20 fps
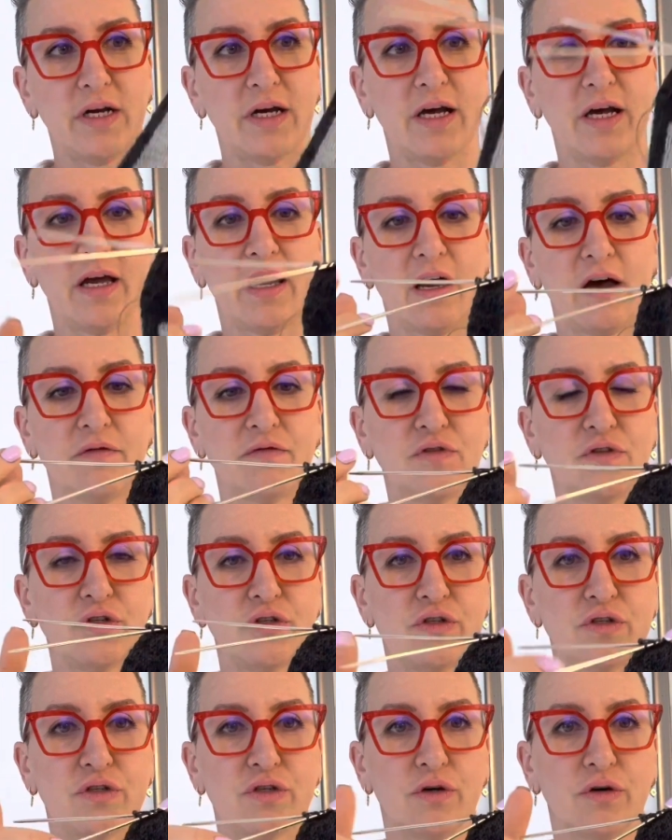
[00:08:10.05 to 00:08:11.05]
I have to
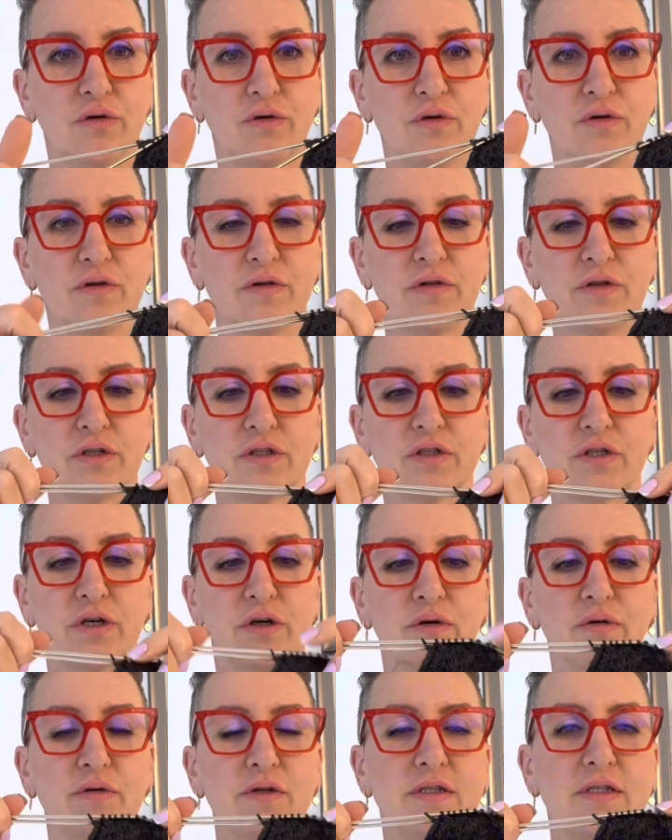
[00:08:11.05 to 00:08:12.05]
sew the
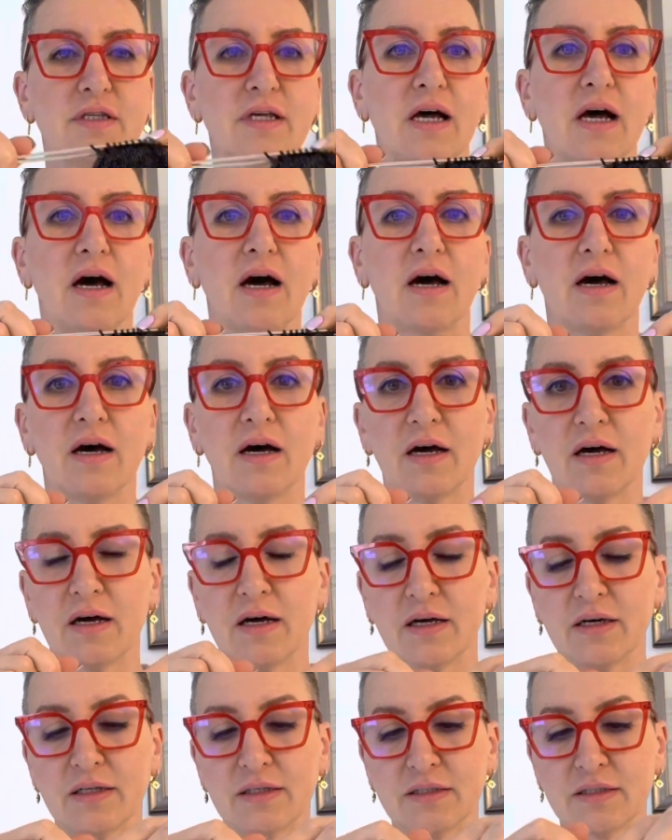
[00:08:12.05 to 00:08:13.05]
toes,
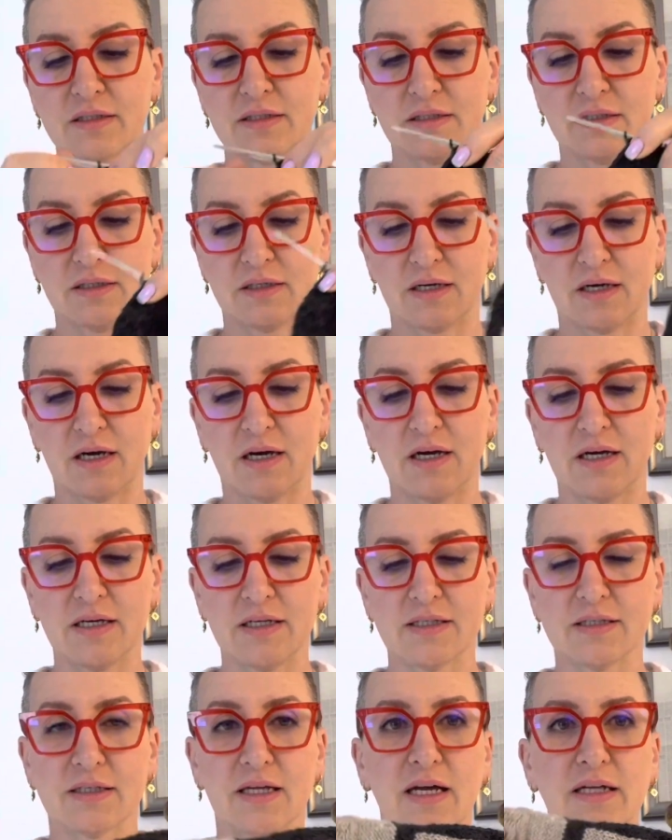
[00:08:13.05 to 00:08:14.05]
and I
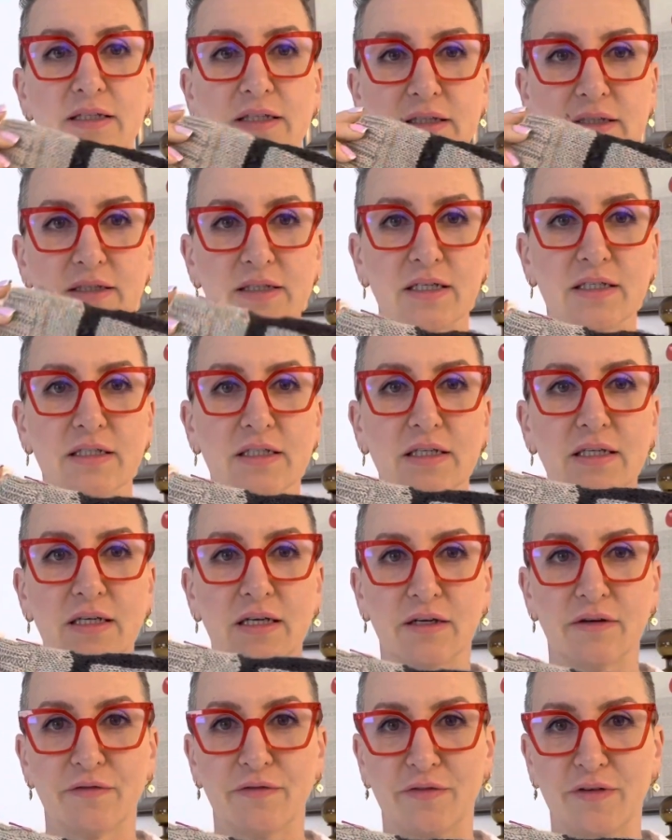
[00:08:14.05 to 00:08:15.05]
started knitting
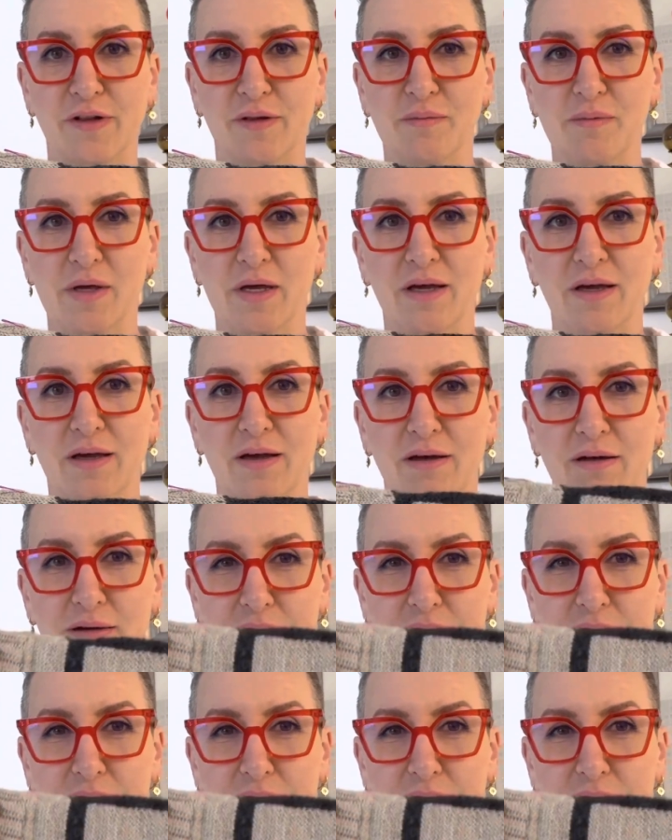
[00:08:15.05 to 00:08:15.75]
and filming